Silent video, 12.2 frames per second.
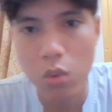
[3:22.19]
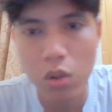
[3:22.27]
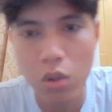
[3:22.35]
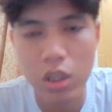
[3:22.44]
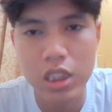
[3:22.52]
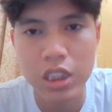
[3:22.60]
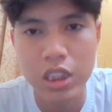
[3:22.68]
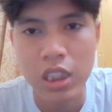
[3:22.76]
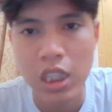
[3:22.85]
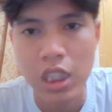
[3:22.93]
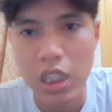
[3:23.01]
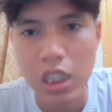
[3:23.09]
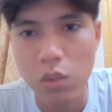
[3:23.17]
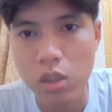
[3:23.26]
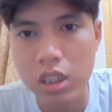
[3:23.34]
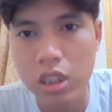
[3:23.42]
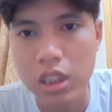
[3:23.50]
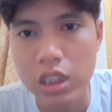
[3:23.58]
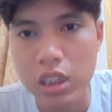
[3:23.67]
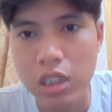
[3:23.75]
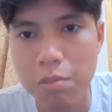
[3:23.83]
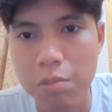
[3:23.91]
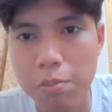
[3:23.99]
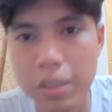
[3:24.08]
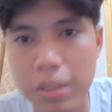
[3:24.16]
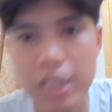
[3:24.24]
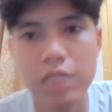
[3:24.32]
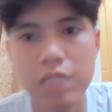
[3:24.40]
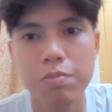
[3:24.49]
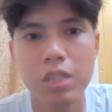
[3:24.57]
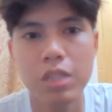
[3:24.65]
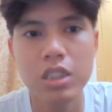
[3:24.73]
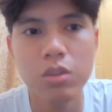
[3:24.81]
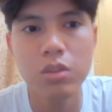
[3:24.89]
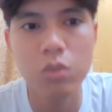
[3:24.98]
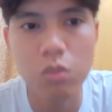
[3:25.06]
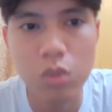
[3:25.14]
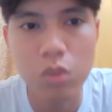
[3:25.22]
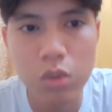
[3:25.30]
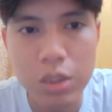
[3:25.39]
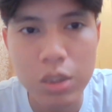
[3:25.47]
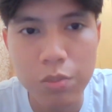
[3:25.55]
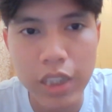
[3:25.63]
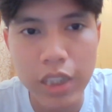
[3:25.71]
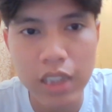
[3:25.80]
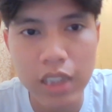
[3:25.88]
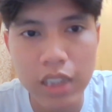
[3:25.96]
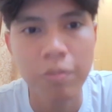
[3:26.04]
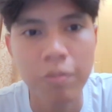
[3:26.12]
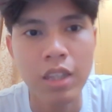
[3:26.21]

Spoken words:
once walked past a person who was praying.